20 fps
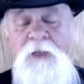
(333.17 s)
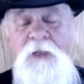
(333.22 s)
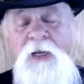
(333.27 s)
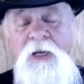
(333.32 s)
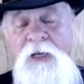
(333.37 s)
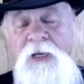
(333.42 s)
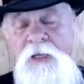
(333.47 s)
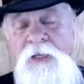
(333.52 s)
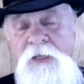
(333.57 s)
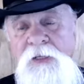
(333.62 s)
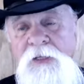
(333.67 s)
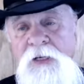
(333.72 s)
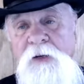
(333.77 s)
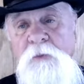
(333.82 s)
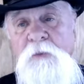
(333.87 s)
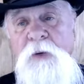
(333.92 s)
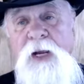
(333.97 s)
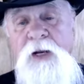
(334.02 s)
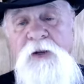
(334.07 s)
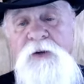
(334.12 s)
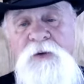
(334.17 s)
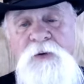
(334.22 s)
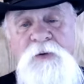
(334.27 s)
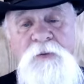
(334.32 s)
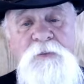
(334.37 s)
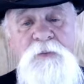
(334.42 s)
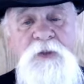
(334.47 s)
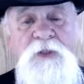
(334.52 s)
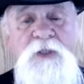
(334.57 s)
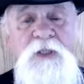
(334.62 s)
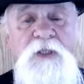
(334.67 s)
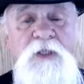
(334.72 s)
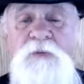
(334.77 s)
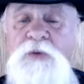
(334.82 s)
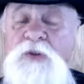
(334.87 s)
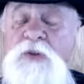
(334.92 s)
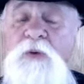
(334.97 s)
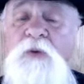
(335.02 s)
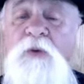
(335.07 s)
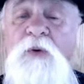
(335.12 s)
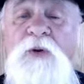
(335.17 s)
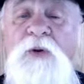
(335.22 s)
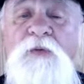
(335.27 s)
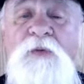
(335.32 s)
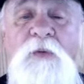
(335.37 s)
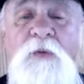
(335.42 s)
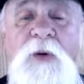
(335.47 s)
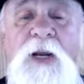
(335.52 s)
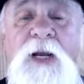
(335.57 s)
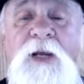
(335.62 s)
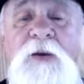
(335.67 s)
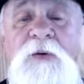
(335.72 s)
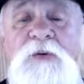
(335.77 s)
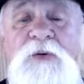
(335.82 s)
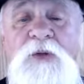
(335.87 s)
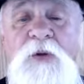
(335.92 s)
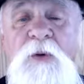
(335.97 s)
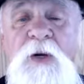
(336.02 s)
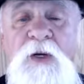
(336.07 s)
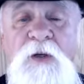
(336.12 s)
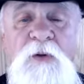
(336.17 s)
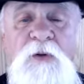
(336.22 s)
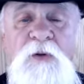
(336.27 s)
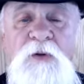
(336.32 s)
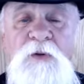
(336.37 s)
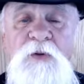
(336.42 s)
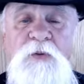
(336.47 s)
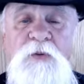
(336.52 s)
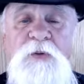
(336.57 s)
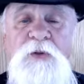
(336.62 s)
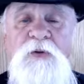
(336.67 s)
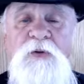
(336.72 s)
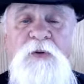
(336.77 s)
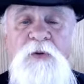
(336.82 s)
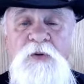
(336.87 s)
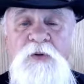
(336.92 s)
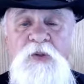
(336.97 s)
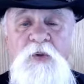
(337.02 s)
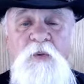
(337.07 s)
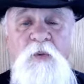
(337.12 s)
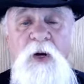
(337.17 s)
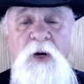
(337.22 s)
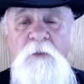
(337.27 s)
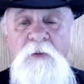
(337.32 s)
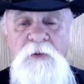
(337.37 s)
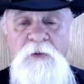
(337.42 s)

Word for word: I had a raccoon, which he, it was too early for raccoons to go out and do their little when